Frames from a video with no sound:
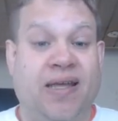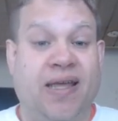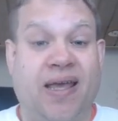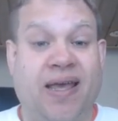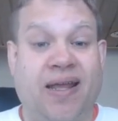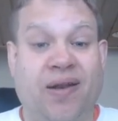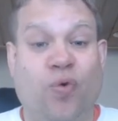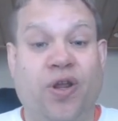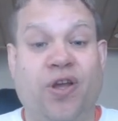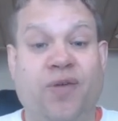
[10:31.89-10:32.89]
And
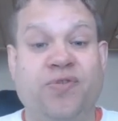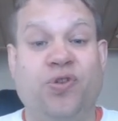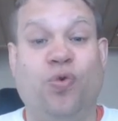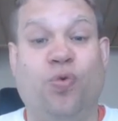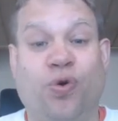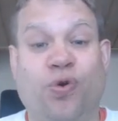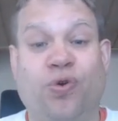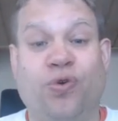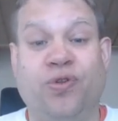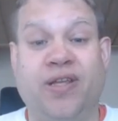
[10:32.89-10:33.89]
when it comes to the world,